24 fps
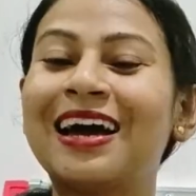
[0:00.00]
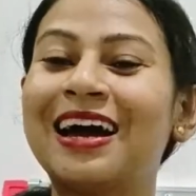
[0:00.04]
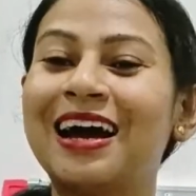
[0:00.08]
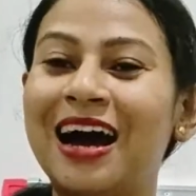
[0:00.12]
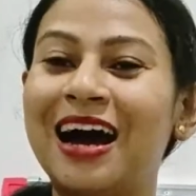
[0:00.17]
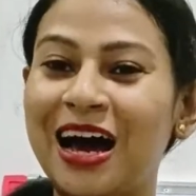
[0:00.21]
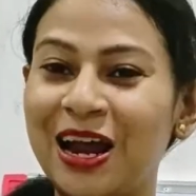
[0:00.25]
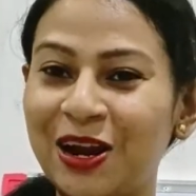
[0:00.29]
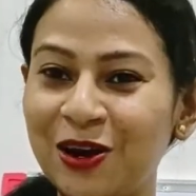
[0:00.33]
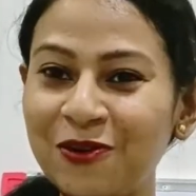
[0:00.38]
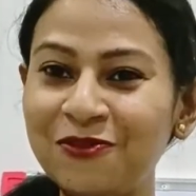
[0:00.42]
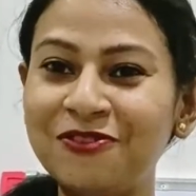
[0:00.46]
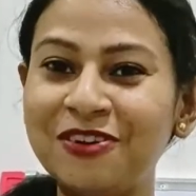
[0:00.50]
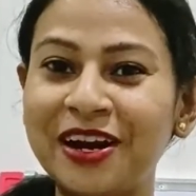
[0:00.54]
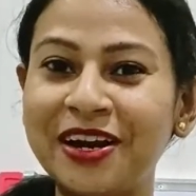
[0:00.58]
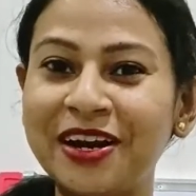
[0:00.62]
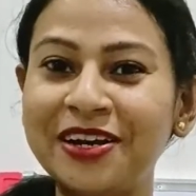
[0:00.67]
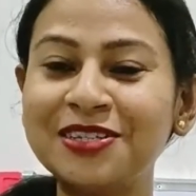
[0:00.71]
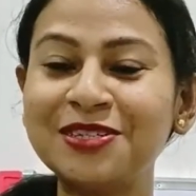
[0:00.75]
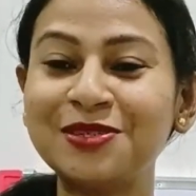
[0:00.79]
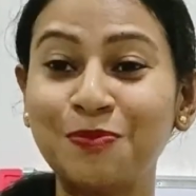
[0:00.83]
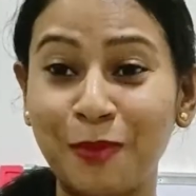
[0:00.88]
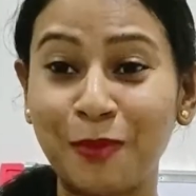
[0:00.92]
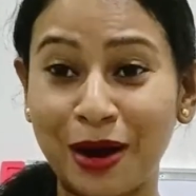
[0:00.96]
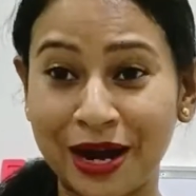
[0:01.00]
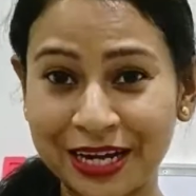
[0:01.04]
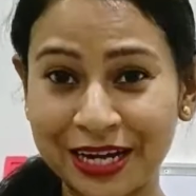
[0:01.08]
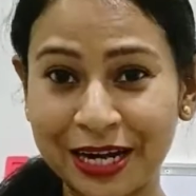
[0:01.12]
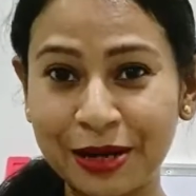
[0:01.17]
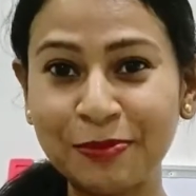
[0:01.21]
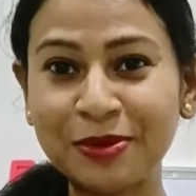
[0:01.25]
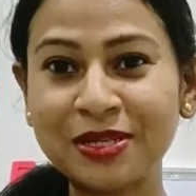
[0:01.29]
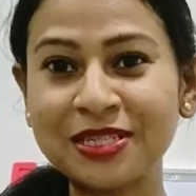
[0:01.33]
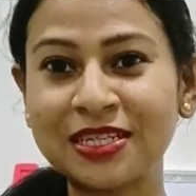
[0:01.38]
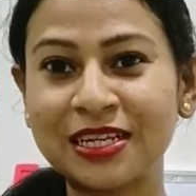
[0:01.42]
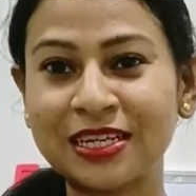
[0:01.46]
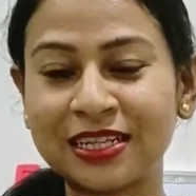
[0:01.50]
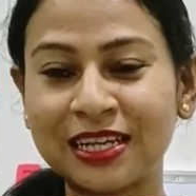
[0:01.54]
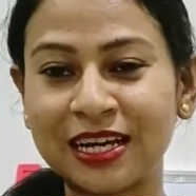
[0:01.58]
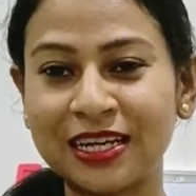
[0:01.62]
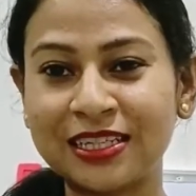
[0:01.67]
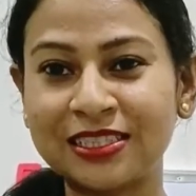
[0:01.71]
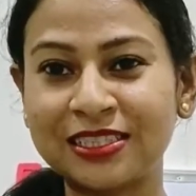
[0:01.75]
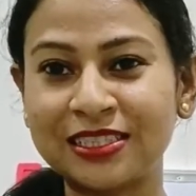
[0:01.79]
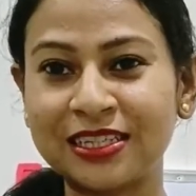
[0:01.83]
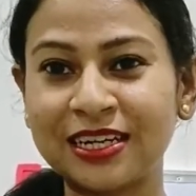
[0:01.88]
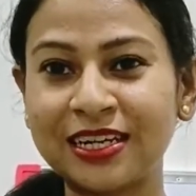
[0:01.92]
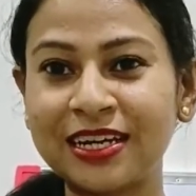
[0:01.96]
Hello friends, my name is
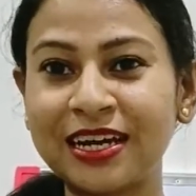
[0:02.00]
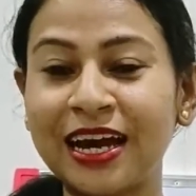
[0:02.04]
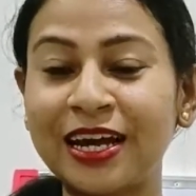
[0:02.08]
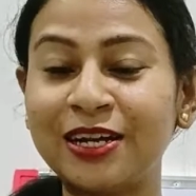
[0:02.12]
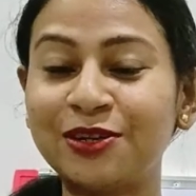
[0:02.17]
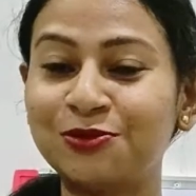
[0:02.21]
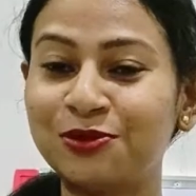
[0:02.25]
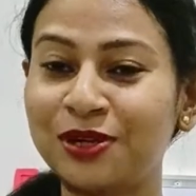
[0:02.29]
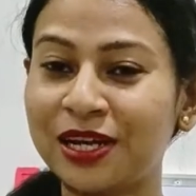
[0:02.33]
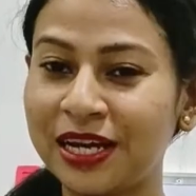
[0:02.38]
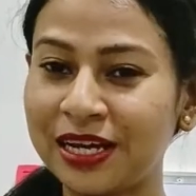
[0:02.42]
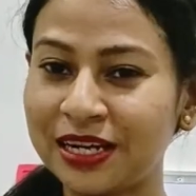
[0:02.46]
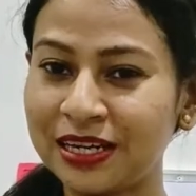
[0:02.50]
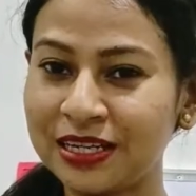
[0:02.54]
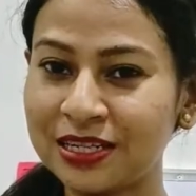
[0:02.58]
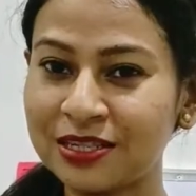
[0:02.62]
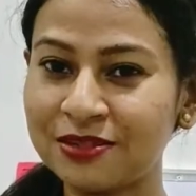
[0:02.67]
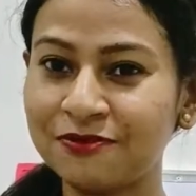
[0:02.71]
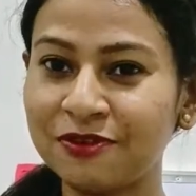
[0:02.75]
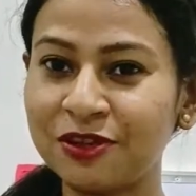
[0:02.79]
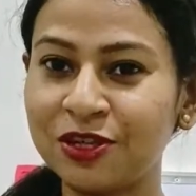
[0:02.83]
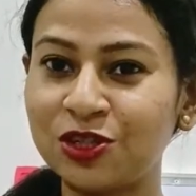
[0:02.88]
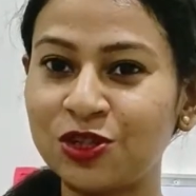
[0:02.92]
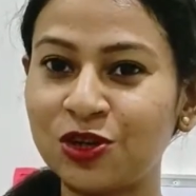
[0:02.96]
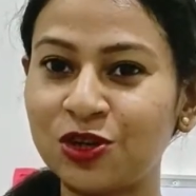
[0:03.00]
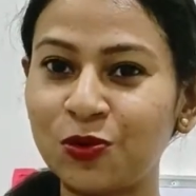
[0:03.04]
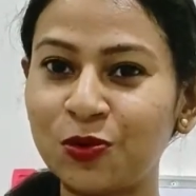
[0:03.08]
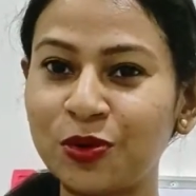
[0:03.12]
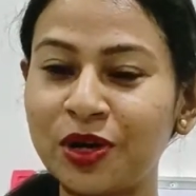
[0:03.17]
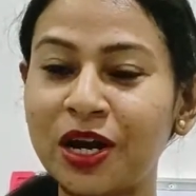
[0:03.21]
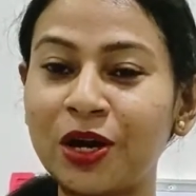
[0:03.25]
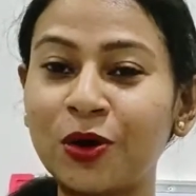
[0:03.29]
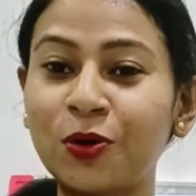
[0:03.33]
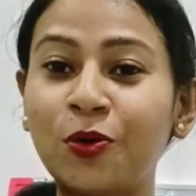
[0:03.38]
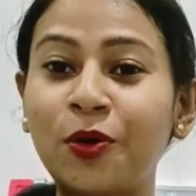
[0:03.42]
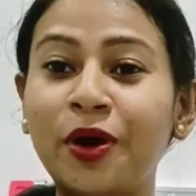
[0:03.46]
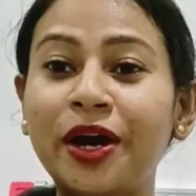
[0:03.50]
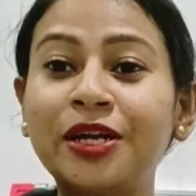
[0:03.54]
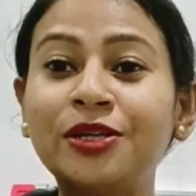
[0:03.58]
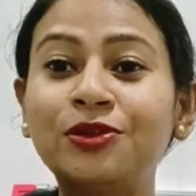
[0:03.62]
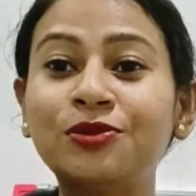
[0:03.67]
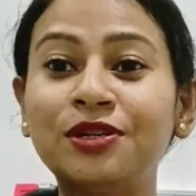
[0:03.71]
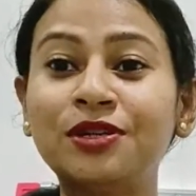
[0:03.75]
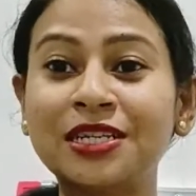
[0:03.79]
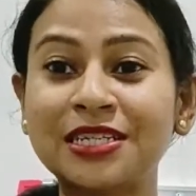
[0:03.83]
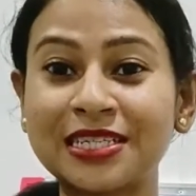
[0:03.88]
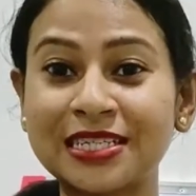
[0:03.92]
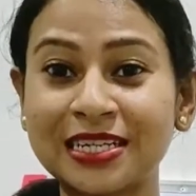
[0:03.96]
Gitanjali and today in this video we are going to
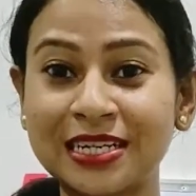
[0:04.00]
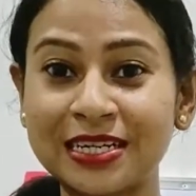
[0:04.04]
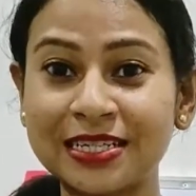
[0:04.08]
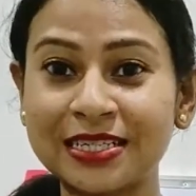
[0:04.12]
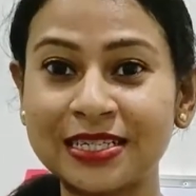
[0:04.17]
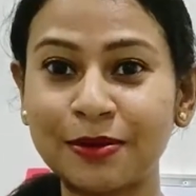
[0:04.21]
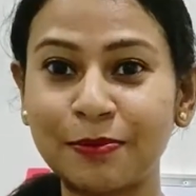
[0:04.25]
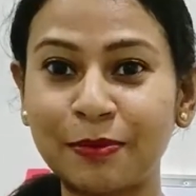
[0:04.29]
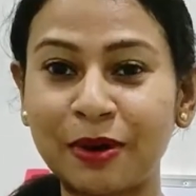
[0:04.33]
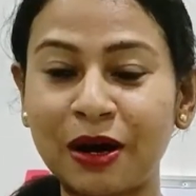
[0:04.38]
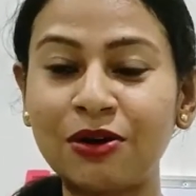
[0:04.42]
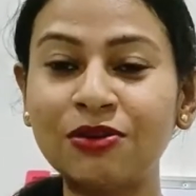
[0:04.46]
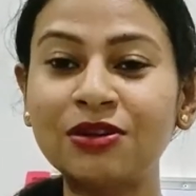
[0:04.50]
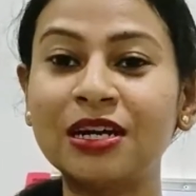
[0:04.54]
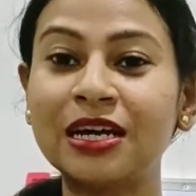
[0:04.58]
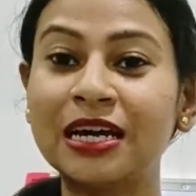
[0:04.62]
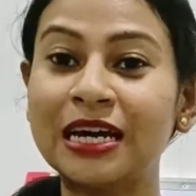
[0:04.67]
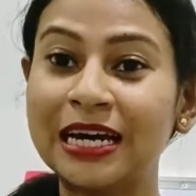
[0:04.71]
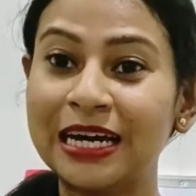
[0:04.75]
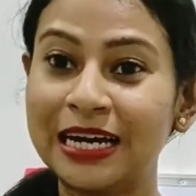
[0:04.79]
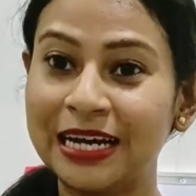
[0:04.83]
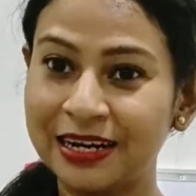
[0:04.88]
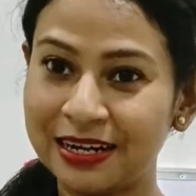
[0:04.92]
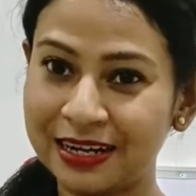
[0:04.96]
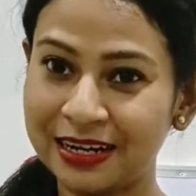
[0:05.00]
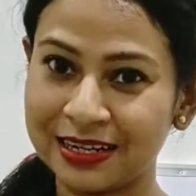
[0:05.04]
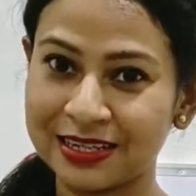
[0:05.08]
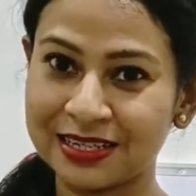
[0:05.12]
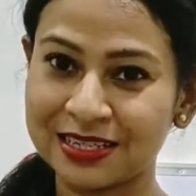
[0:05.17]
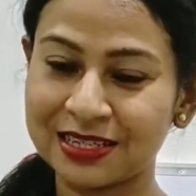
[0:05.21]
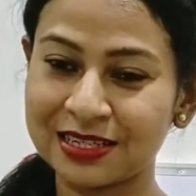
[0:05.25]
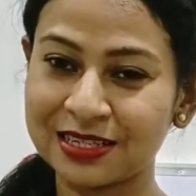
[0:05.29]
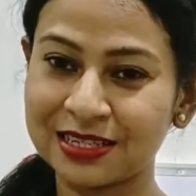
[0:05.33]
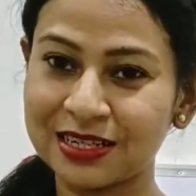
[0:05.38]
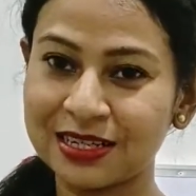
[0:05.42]
discuss about writs.